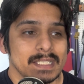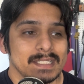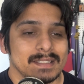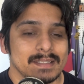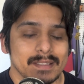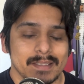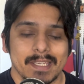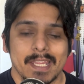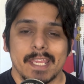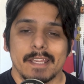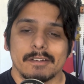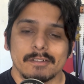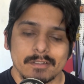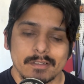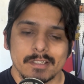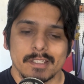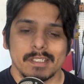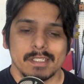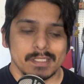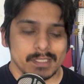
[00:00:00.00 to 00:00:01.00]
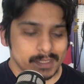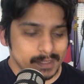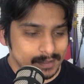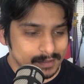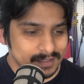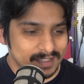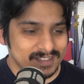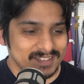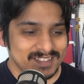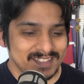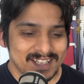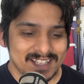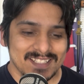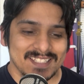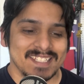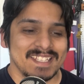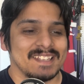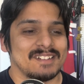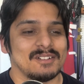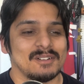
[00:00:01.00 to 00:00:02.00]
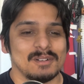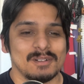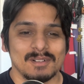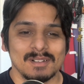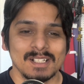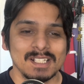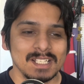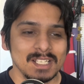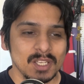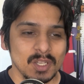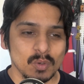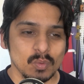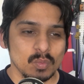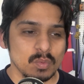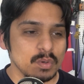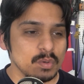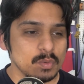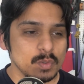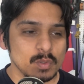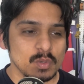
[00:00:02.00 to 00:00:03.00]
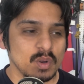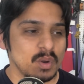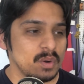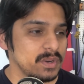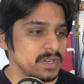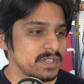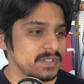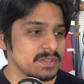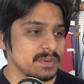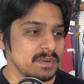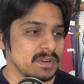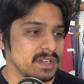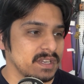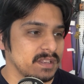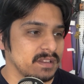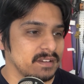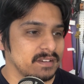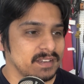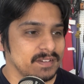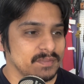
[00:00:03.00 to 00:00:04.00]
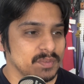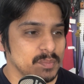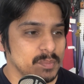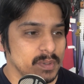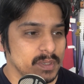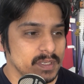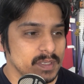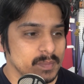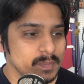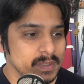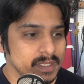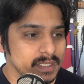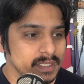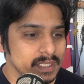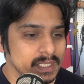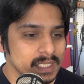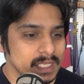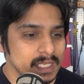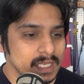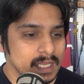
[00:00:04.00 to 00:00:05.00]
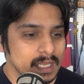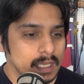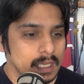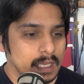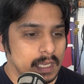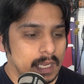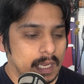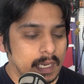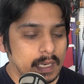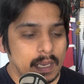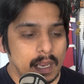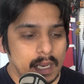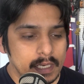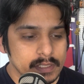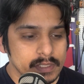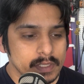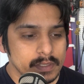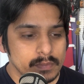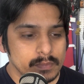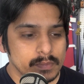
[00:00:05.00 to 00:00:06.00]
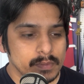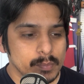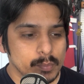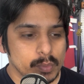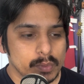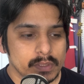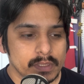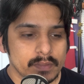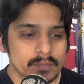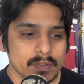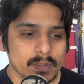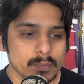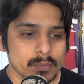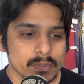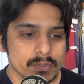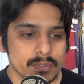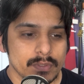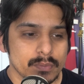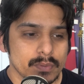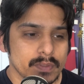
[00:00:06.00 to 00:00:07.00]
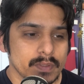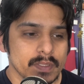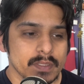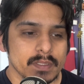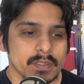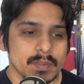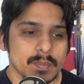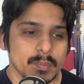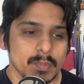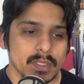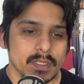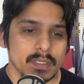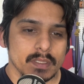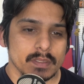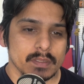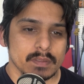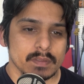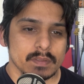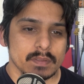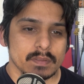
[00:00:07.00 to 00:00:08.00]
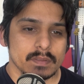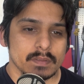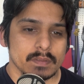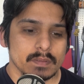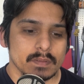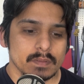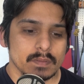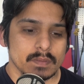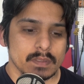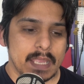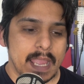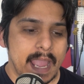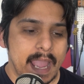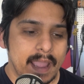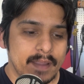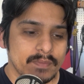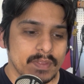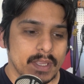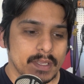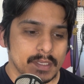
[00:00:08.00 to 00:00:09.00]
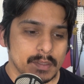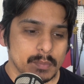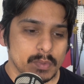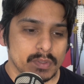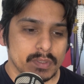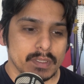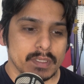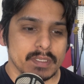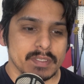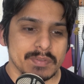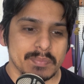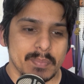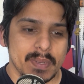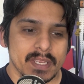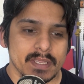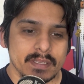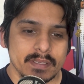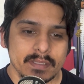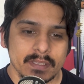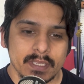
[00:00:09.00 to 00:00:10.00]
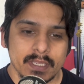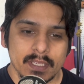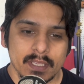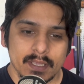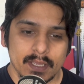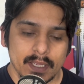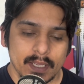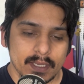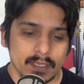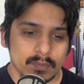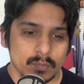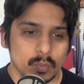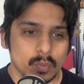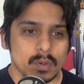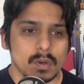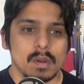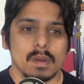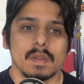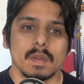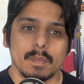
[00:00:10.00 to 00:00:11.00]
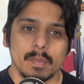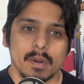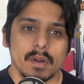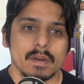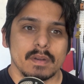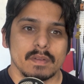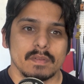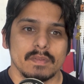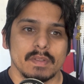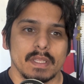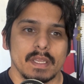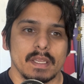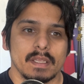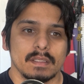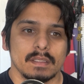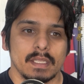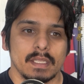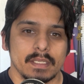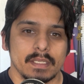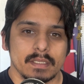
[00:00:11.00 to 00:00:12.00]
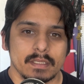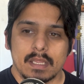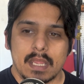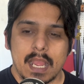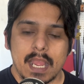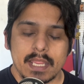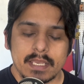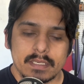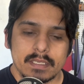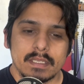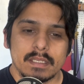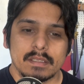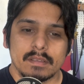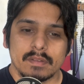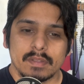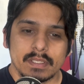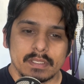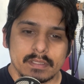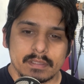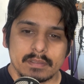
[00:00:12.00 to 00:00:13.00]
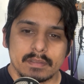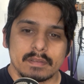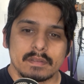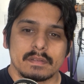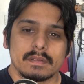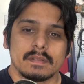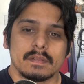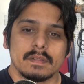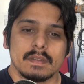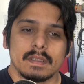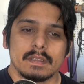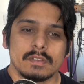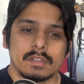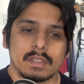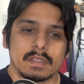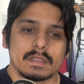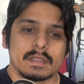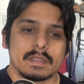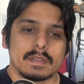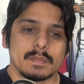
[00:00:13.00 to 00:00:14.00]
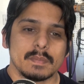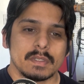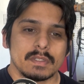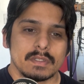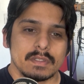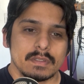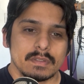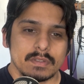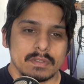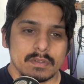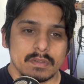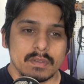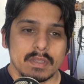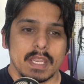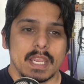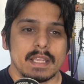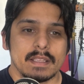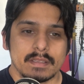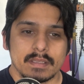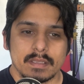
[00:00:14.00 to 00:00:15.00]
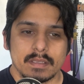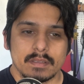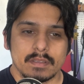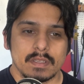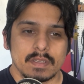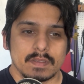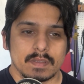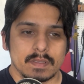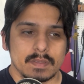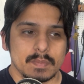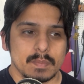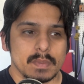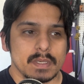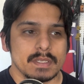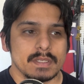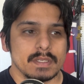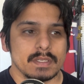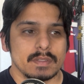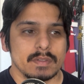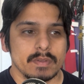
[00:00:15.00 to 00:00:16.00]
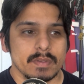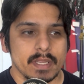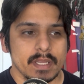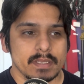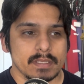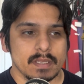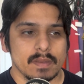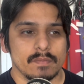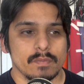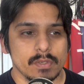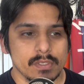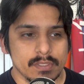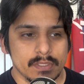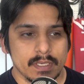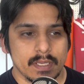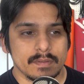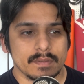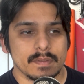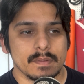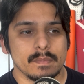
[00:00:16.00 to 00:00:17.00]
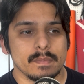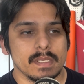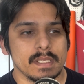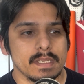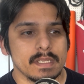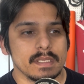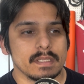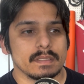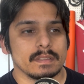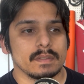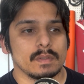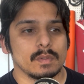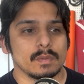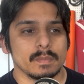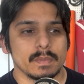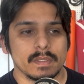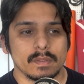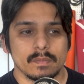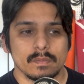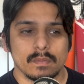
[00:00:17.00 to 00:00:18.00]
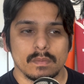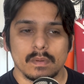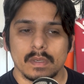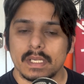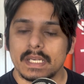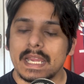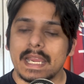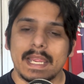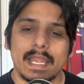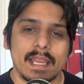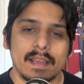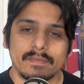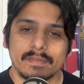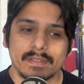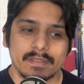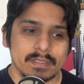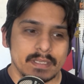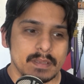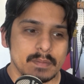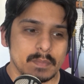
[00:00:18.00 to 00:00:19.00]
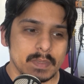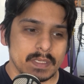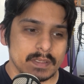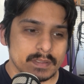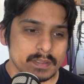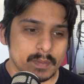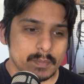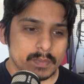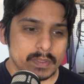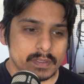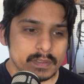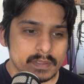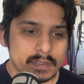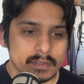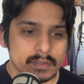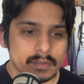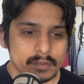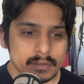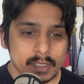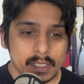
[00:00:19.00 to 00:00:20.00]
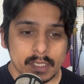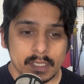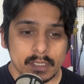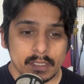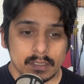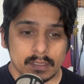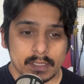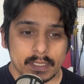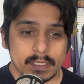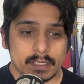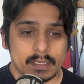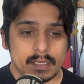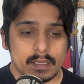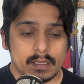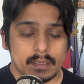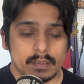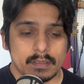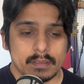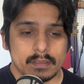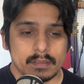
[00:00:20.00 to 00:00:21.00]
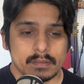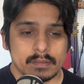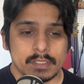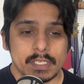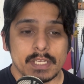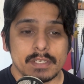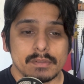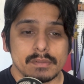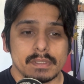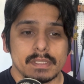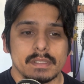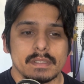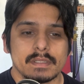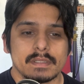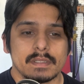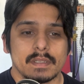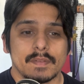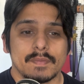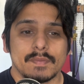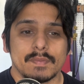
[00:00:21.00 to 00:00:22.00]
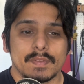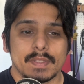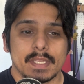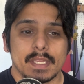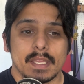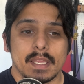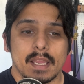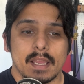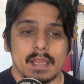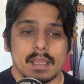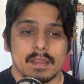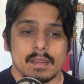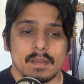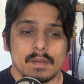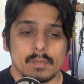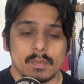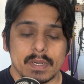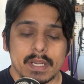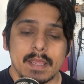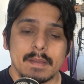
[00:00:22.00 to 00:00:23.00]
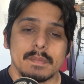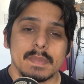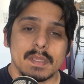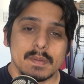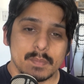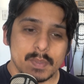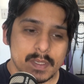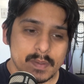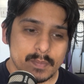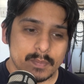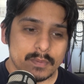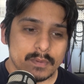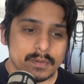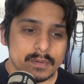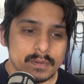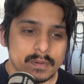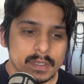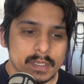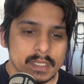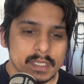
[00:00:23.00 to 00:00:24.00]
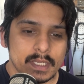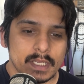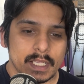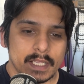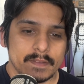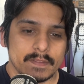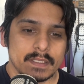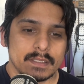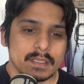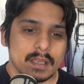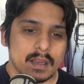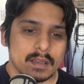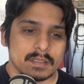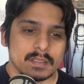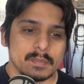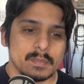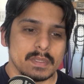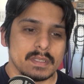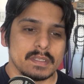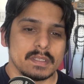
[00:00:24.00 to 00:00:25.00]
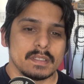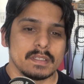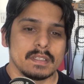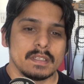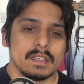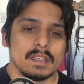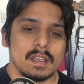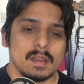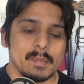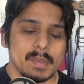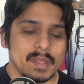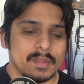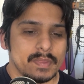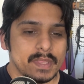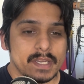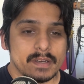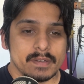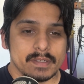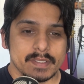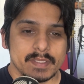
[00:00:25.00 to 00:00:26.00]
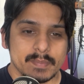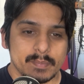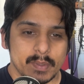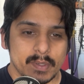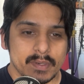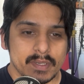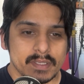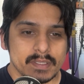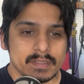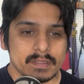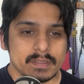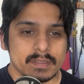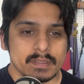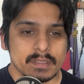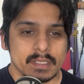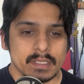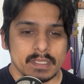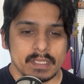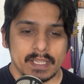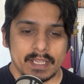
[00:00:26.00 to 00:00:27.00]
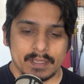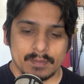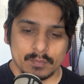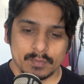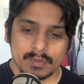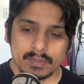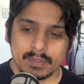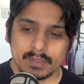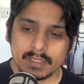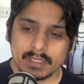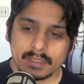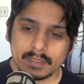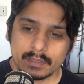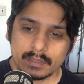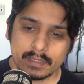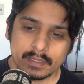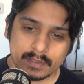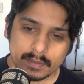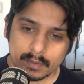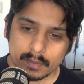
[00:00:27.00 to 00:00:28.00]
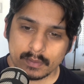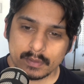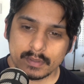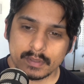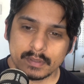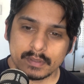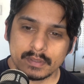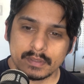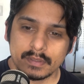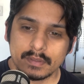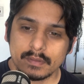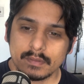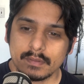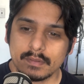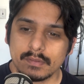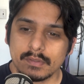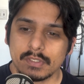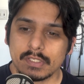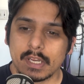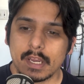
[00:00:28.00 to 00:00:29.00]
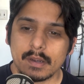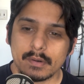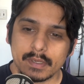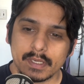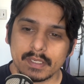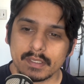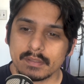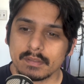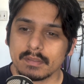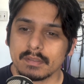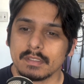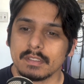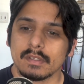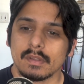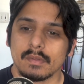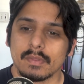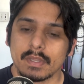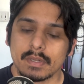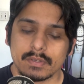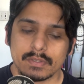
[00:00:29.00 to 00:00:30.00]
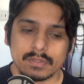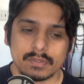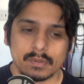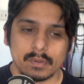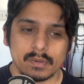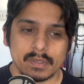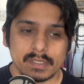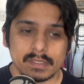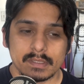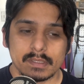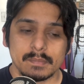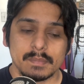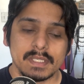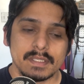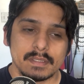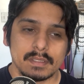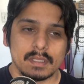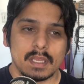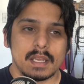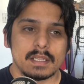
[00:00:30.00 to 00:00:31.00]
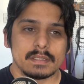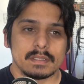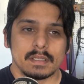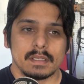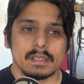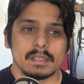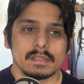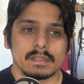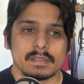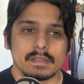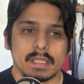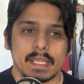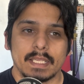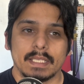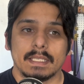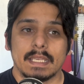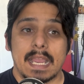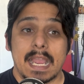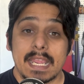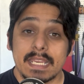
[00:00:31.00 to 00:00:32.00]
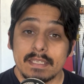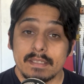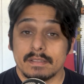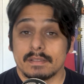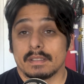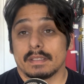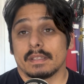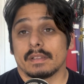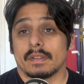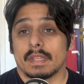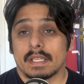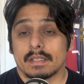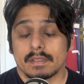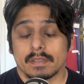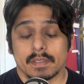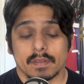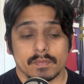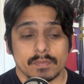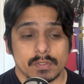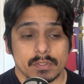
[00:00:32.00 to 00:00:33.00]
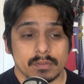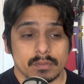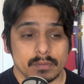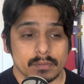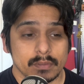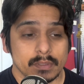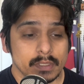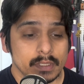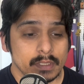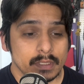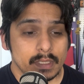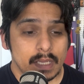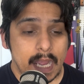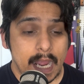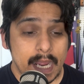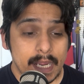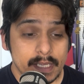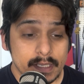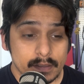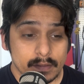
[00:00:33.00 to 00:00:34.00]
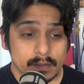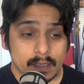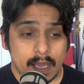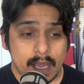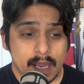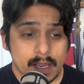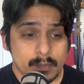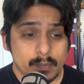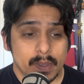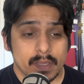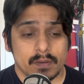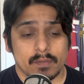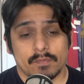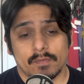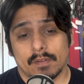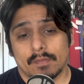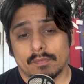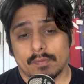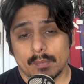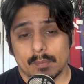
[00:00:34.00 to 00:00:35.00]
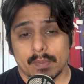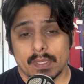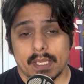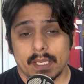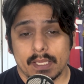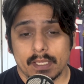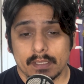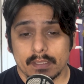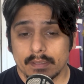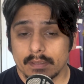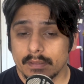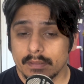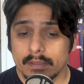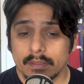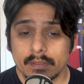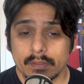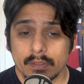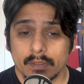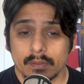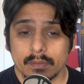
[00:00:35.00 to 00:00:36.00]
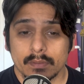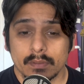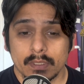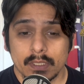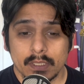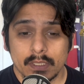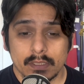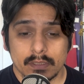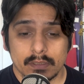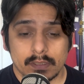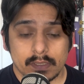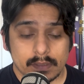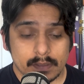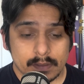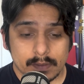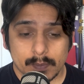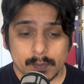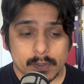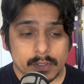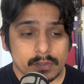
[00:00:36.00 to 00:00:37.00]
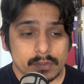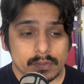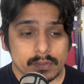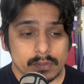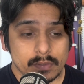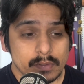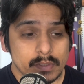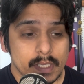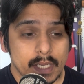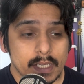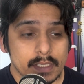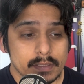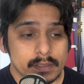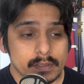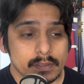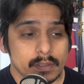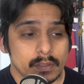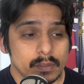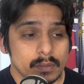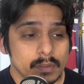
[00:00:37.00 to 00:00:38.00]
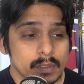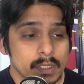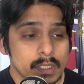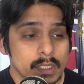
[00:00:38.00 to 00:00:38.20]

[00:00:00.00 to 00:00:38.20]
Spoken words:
an energy. It's not to get all woo-woo hoity-toity on everybody, but I genuinely believe that we're doing this because to have that community space, and we're all a part of that. I need this just as much as you guys, and just as much as you guys have reached out to me and told me what I have to say means something to you. Genuinely, the stuff that when I meet people and they talk to me about their experience, and when they're in the Discord sharing, their stories, it means a lot to us. And I need to hear that stuff too. I benefit from that, just as much as you guys. So,